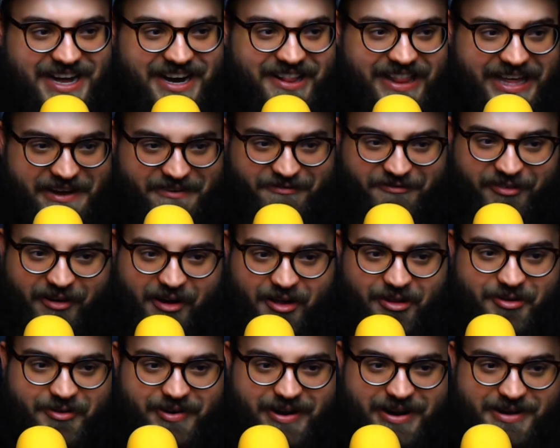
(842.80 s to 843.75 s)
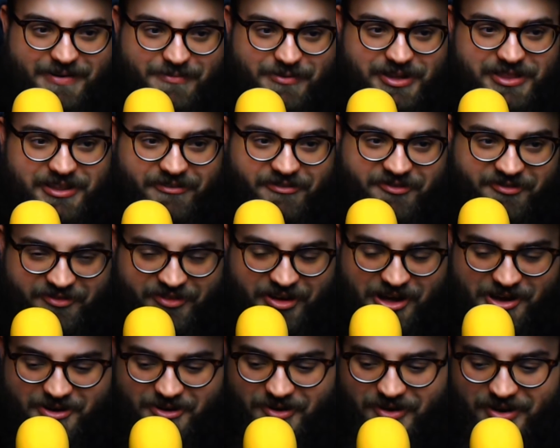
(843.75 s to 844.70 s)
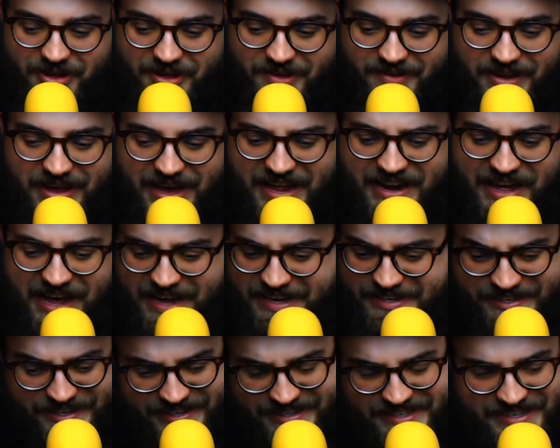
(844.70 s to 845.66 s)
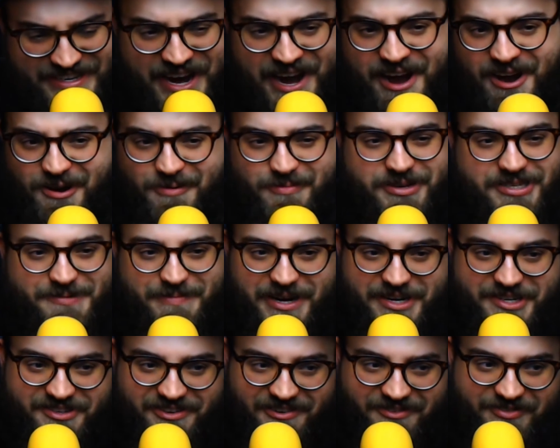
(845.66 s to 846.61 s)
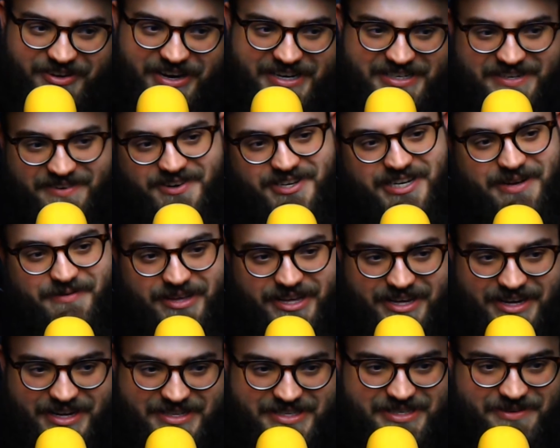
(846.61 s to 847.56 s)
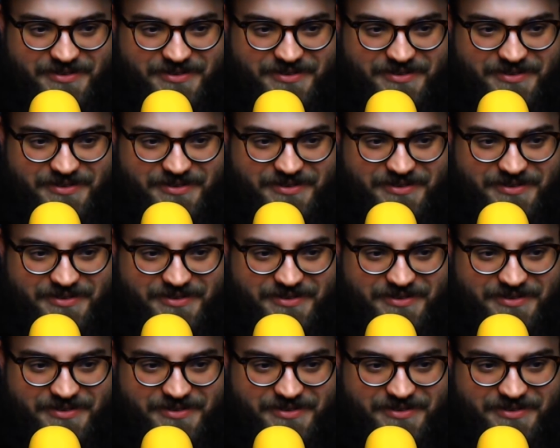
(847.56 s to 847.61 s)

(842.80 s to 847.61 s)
of like following him with a phone. And it has like terrible special effects every time he cuts on.